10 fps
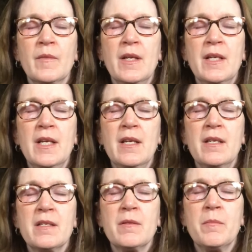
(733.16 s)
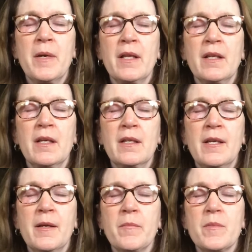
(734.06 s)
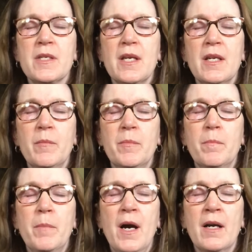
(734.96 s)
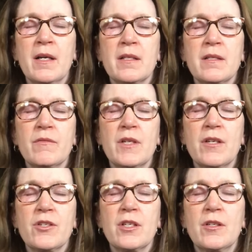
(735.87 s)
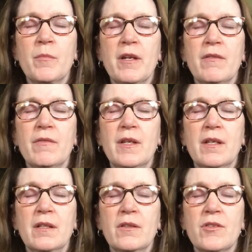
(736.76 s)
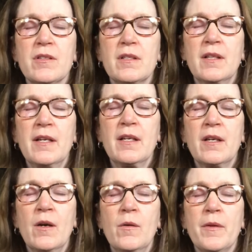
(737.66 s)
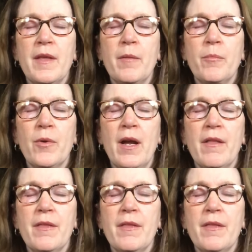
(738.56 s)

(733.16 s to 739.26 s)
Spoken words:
in knees and belly and hips, any pockets of tension you might feel, just to let it go with that breath.